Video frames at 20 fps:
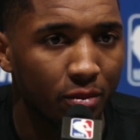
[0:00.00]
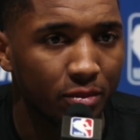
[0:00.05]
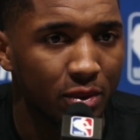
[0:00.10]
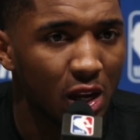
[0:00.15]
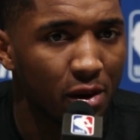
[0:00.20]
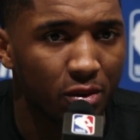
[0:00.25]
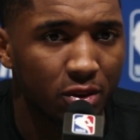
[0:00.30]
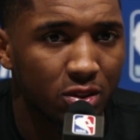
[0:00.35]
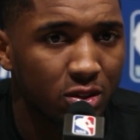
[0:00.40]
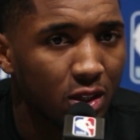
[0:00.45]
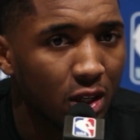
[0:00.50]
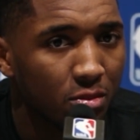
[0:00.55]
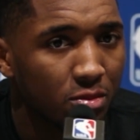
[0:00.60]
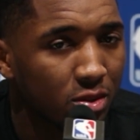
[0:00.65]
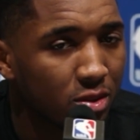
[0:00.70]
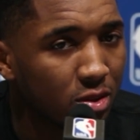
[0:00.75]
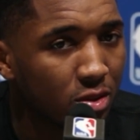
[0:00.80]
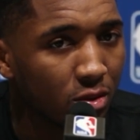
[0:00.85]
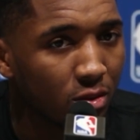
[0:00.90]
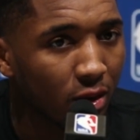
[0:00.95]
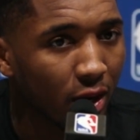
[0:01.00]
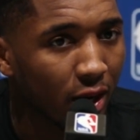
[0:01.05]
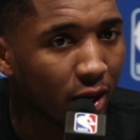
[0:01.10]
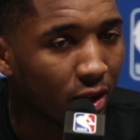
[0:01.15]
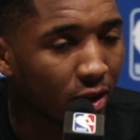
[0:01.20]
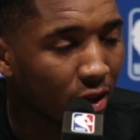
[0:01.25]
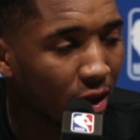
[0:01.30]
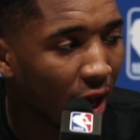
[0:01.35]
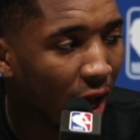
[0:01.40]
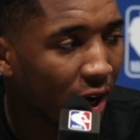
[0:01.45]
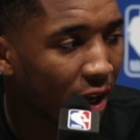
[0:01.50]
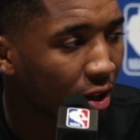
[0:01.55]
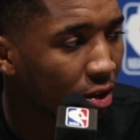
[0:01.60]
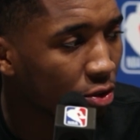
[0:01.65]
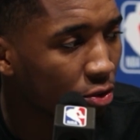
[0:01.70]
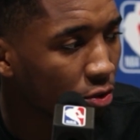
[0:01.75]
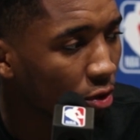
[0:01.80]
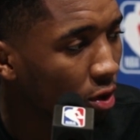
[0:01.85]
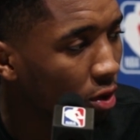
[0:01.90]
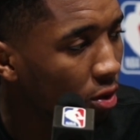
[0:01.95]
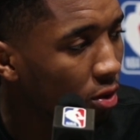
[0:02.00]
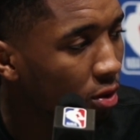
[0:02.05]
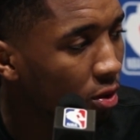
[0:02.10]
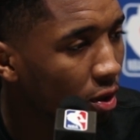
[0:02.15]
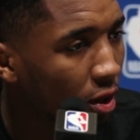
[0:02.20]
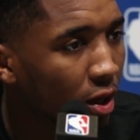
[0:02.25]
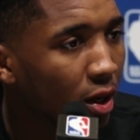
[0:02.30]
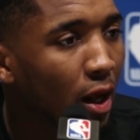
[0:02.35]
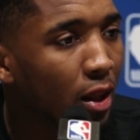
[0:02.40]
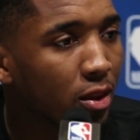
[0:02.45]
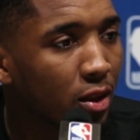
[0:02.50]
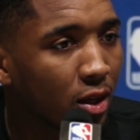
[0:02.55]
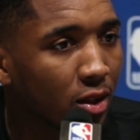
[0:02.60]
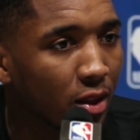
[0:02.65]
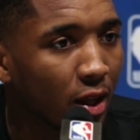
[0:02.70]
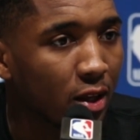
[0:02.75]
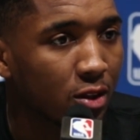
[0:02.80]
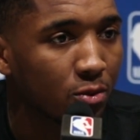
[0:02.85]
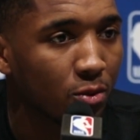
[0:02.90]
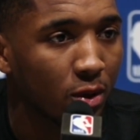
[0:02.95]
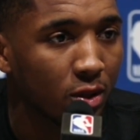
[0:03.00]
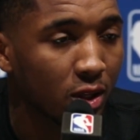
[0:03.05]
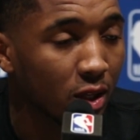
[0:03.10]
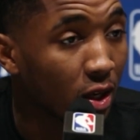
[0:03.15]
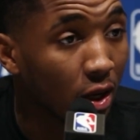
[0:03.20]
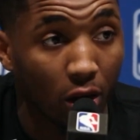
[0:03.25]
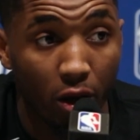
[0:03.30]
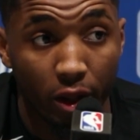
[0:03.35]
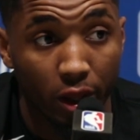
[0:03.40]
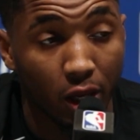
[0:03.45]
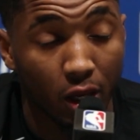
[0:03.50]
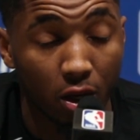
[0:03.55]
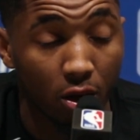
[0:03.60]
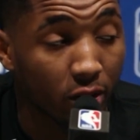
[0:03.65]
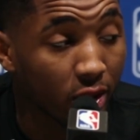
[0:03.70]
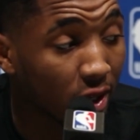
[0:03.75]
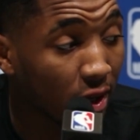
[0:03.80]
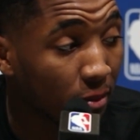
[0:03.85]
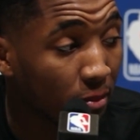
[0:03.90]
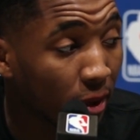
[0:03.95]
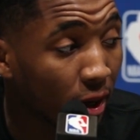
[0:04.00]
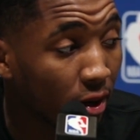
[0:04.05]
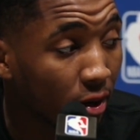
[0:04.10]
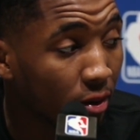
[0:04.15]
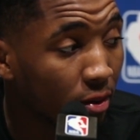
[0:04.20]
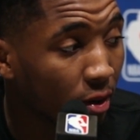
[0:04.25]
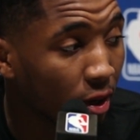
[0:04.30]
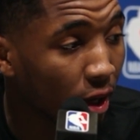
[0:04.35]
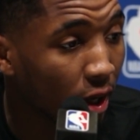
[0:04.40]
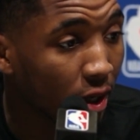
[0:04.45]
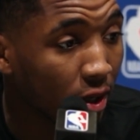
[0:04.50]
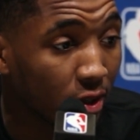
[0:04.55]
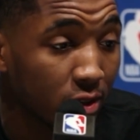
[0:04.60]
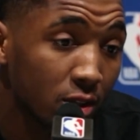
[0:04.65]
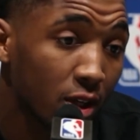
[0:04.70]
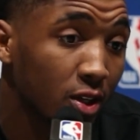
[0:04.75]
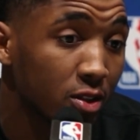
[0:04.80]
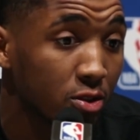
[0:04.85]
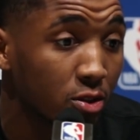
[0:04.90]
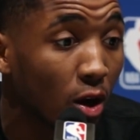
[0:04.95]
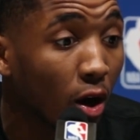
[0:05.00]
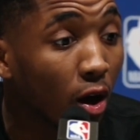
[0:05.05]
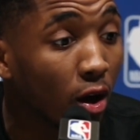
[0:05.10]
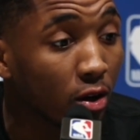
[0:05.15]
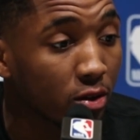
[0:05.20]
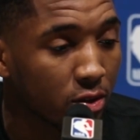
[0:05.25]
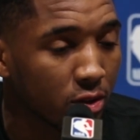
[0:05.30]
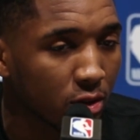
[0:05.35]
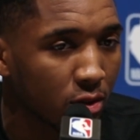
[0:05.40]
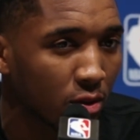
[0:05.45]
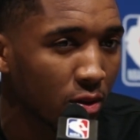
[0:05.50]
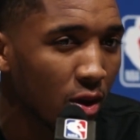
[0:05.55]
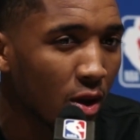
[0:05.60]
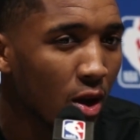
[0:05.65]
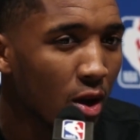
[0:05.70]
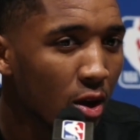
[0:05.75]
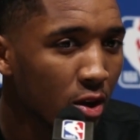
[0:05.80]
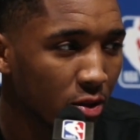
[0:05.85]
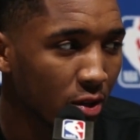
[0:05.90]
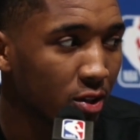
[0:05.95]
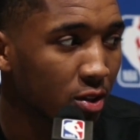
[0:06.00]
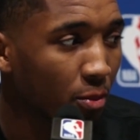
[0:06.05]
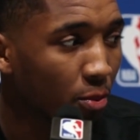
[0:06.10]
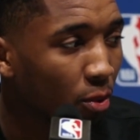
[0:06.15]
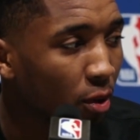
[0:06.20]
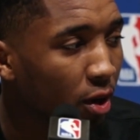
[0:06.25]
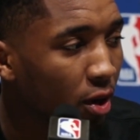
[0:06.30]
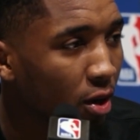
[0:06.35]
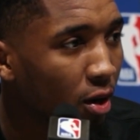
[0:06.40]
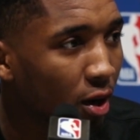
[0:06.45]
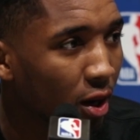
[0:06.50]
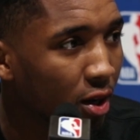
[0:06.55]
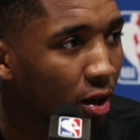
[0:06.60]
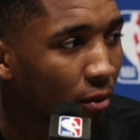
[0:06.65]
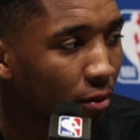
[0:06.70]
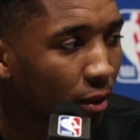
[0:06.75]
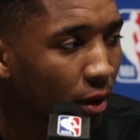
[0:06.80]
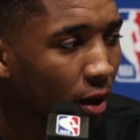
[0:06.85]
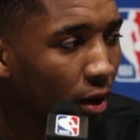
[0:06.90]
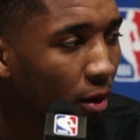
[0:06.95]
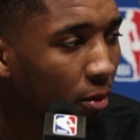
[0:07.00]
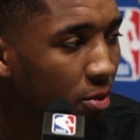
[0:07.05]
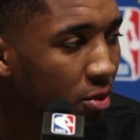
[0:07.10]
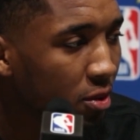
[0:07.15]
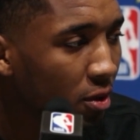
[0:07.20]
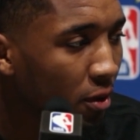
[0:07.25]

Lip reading: Never seems too out of control. And I think that's one thing. He can only get better. And he's tall, too. So as a point guard, it definitely helps.